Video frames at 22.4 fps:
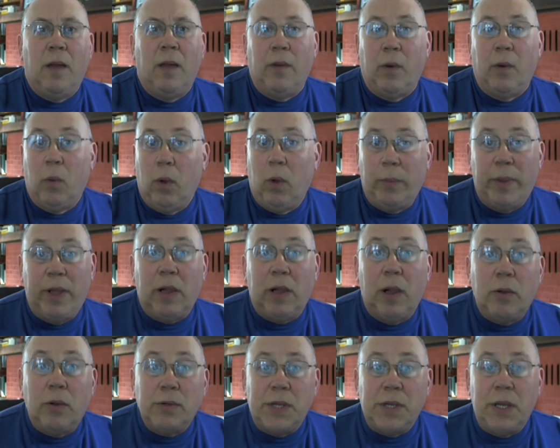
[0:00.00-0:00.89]
There will be
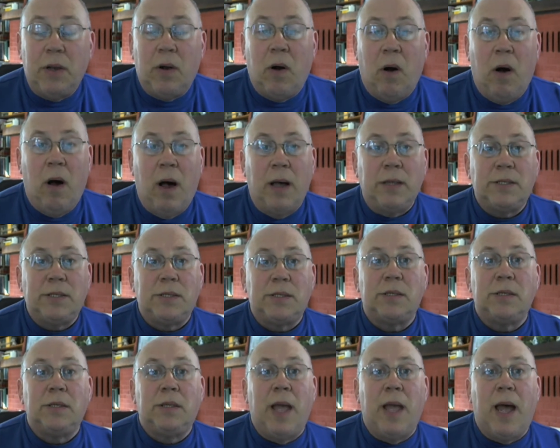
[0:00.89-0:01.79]
closing
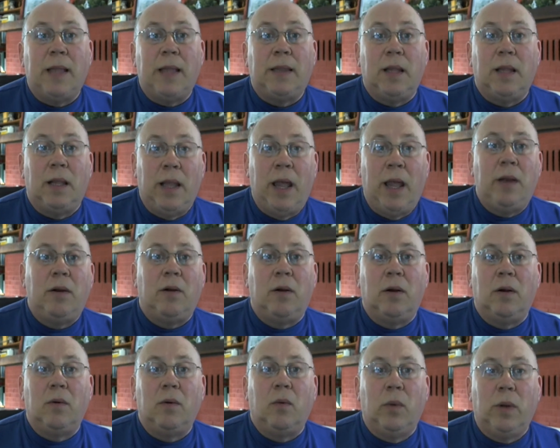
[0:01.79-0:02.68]
costs that the
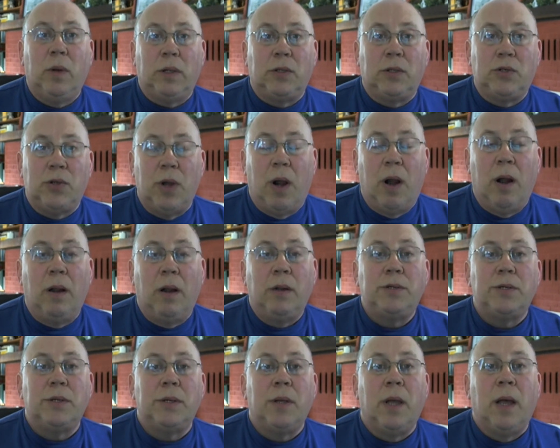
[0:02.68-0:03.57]
lender will
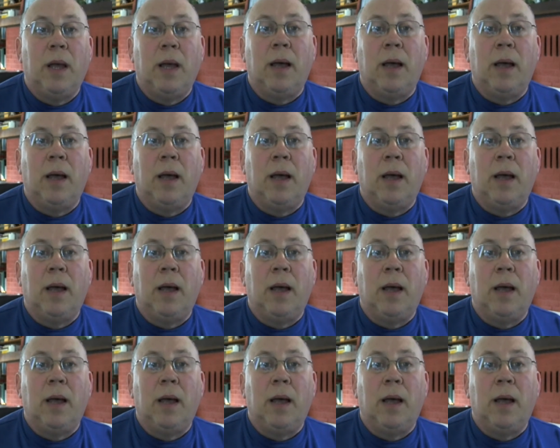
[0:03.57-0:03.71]
charge